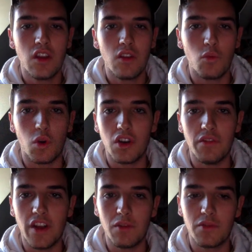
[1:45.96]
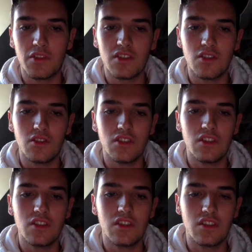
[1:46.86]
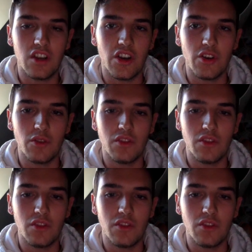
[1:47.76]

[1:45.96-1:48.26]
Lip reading: weren't available for the soldiers. So,